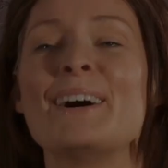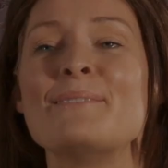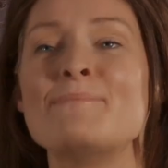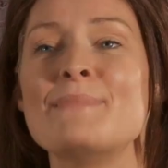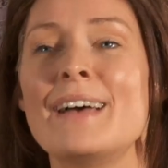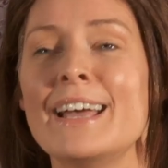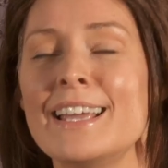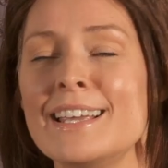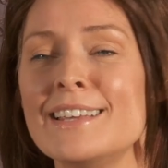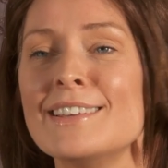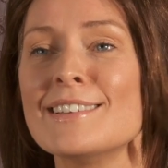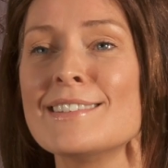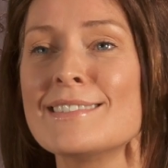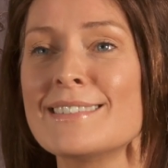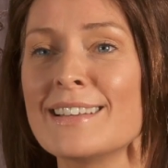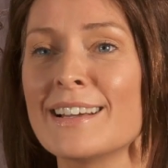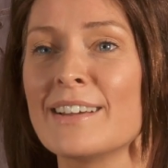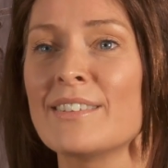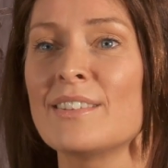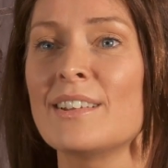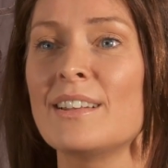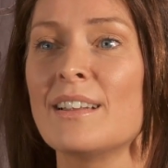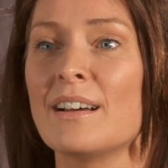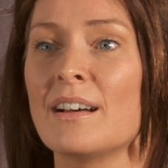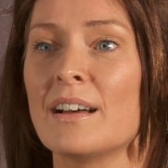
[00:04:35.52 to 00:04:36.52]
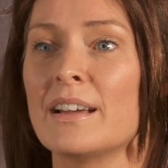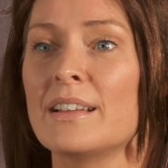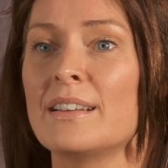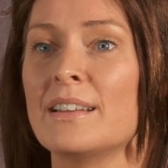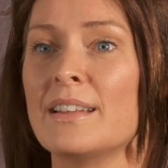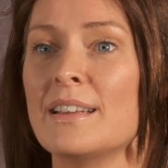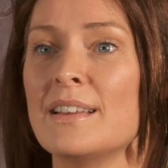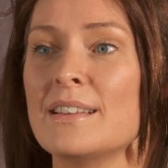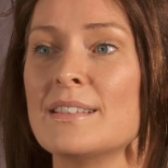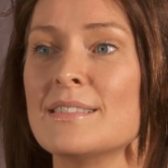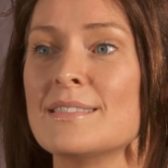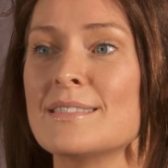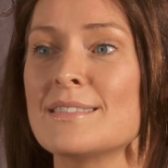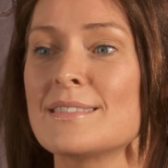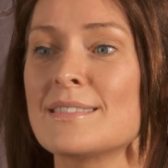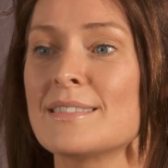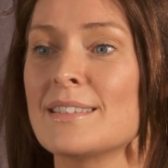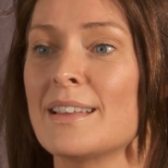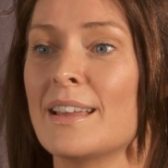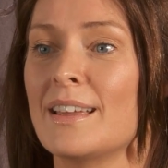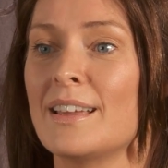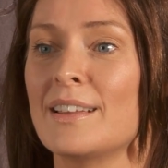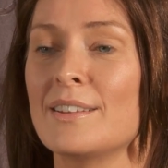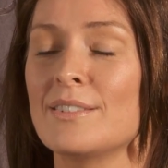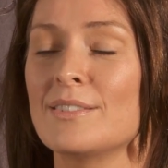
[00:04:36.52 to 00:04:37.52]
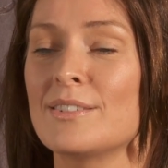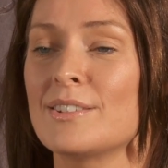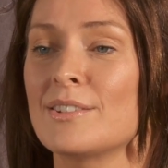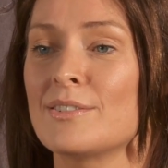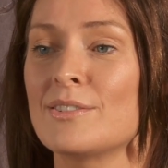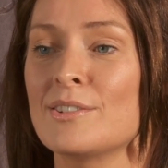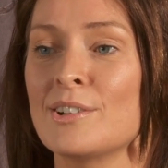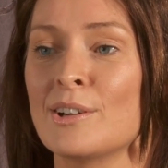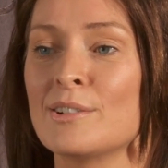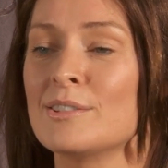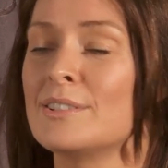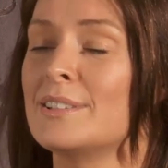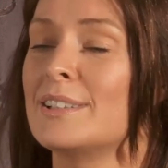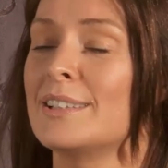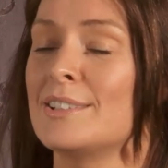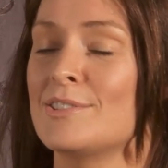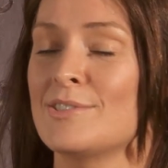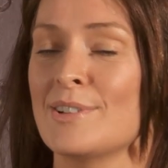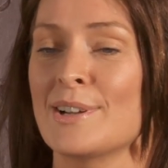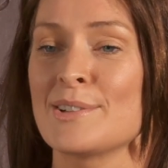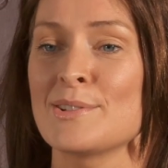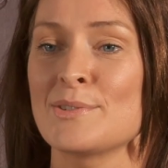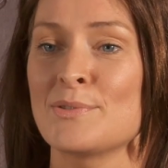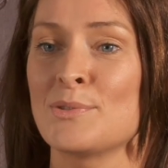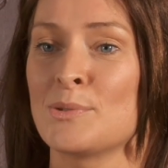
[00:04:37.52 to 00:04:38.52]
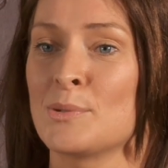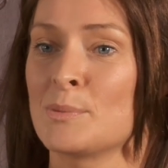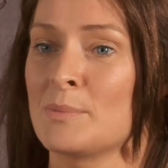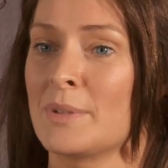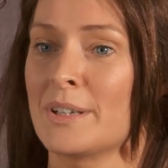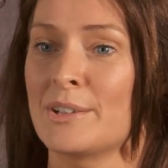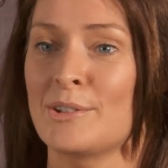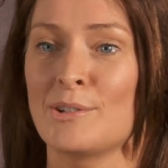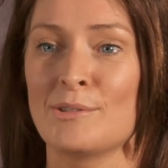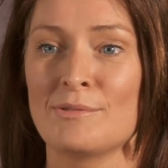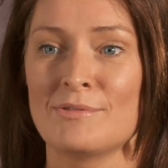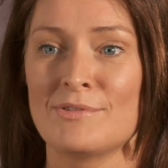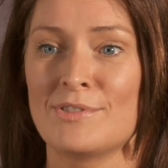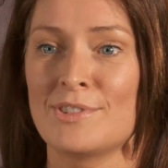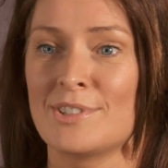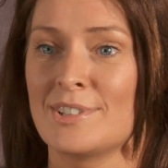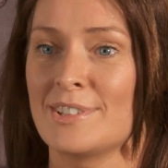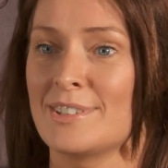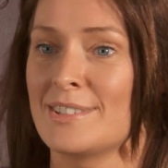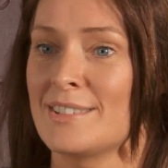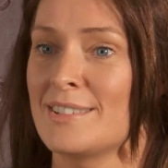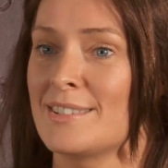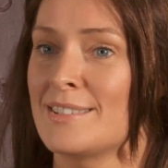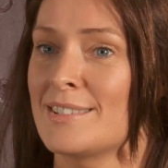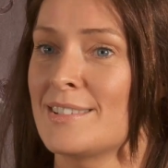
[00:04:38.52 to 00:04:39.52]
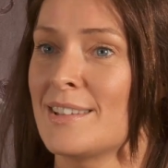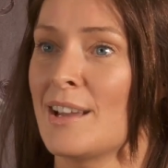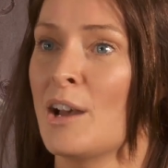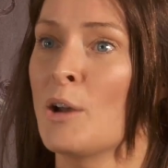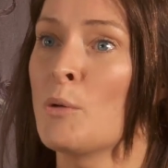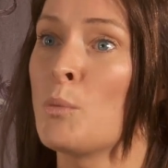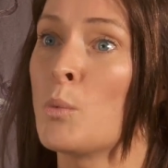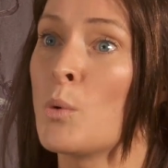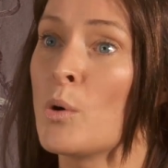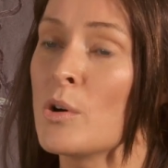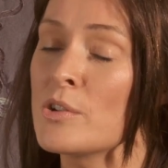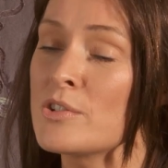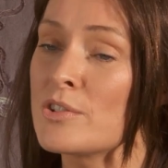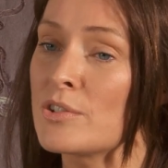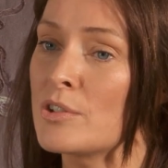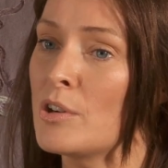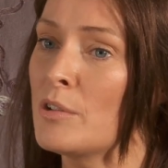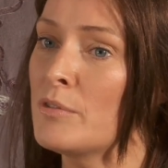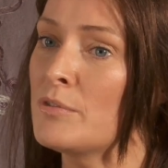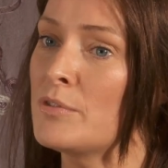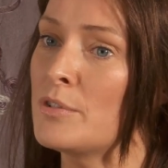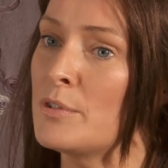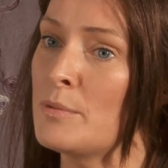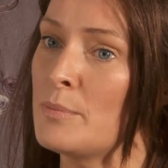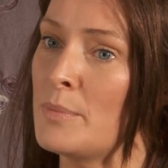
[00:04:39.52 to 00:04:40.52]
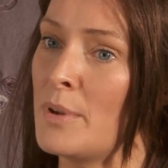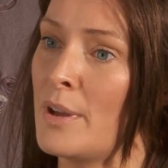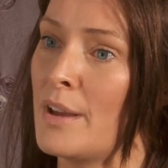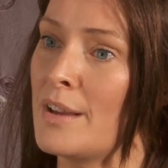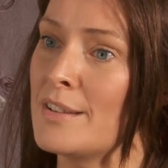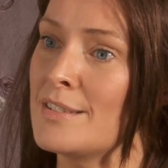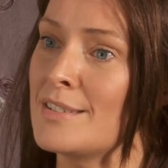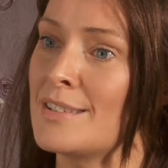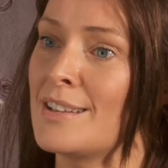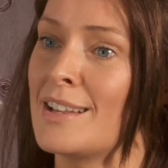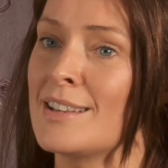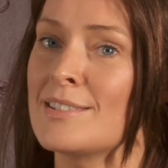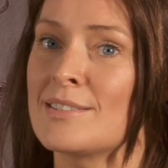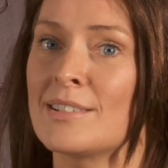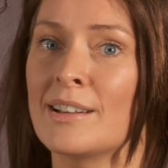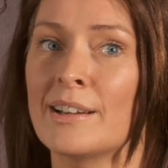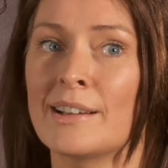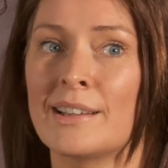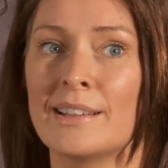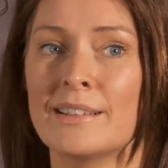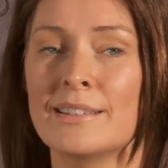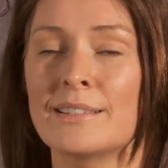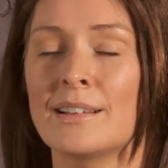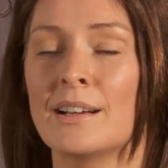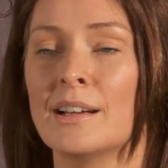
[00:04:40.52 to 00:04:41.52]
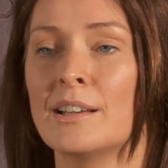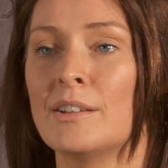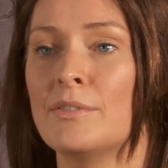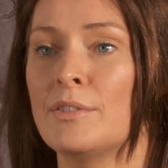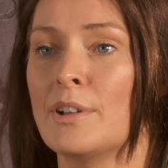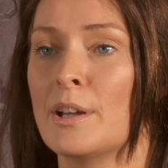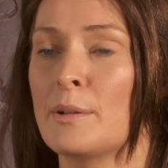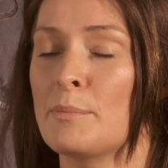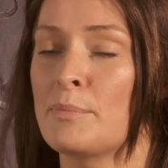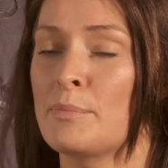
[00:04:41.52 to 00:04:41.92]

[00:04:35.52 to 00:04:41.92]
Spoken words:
8 years down the line, it's totally transformed my confidence. I was a confident person. It's kind of